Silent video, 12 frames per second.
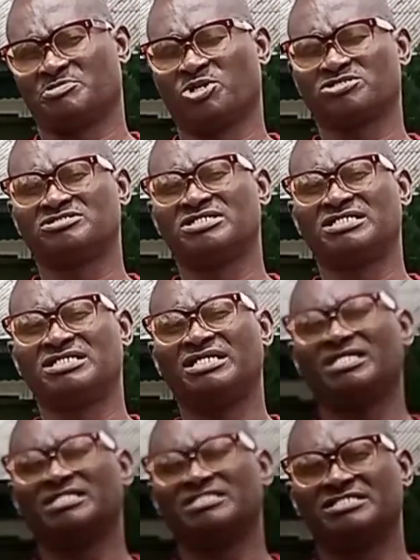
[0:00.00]

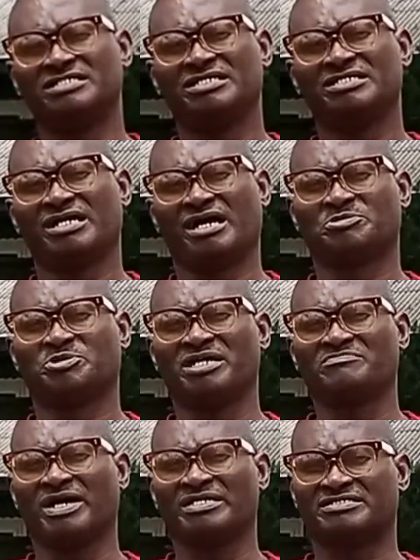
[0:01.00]
Fortunately, I
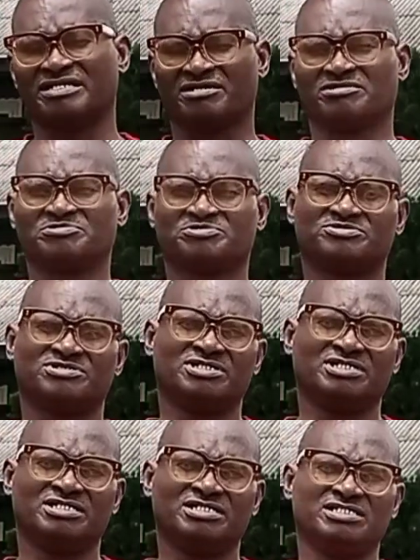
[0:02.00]
find myself
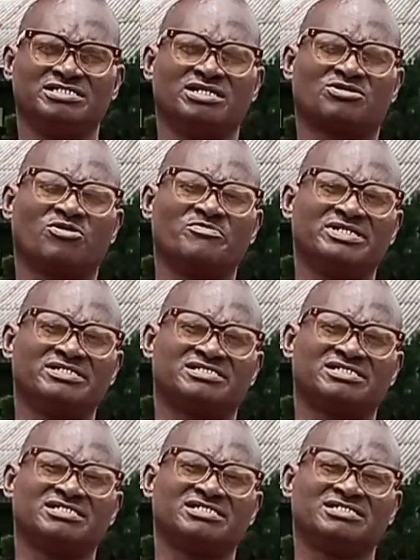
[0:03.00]
in a
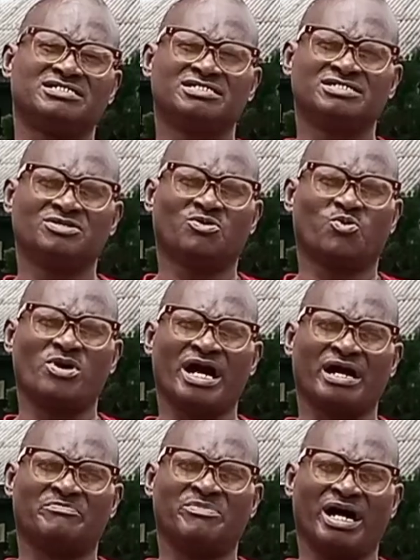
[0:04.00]
community
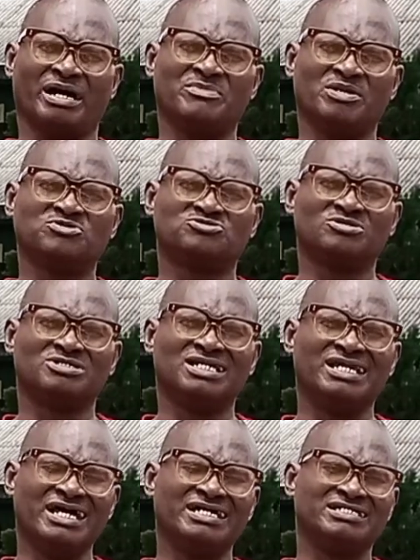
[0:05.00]
where I'm able to
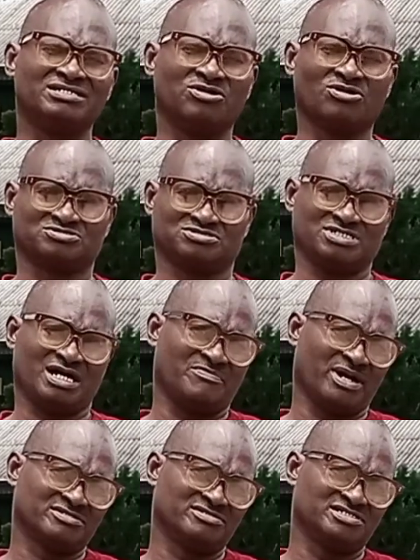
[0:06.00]
learn a lot
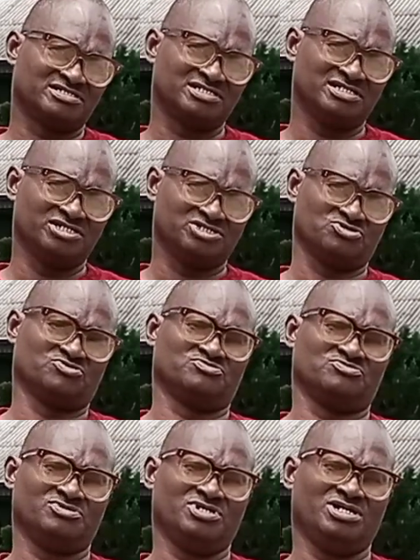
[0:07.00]
about this issue.
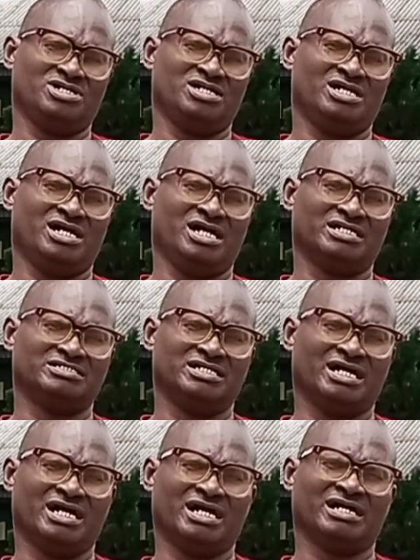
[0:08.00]
And
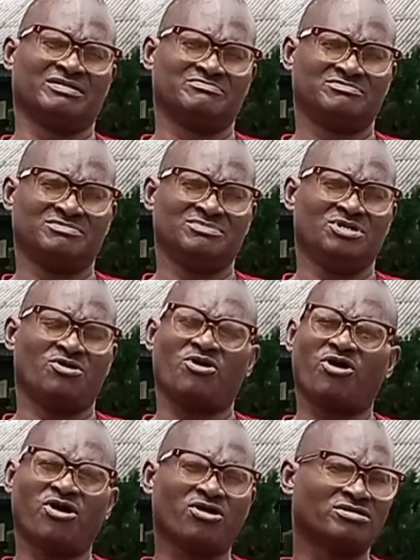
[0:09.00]

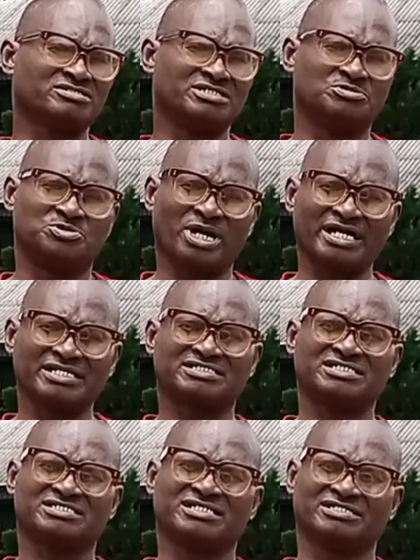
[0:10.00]
all the
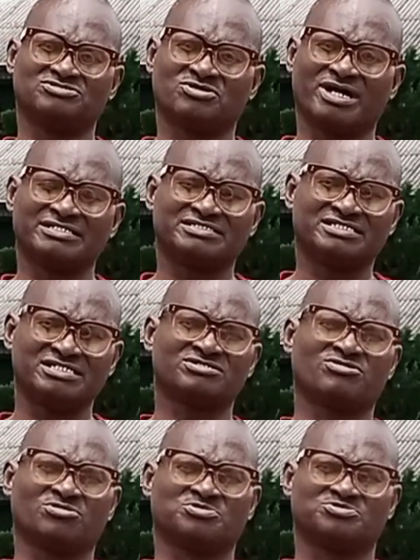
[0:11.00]
vices that you can
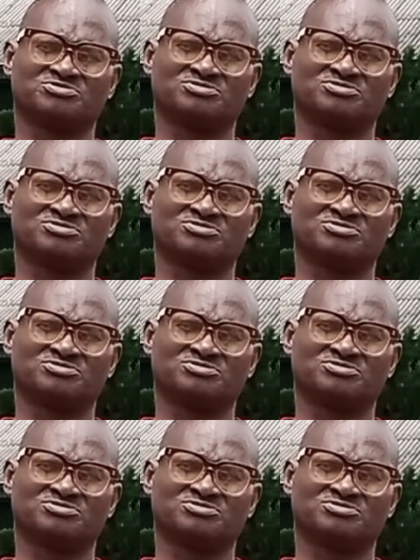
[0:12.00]
think of,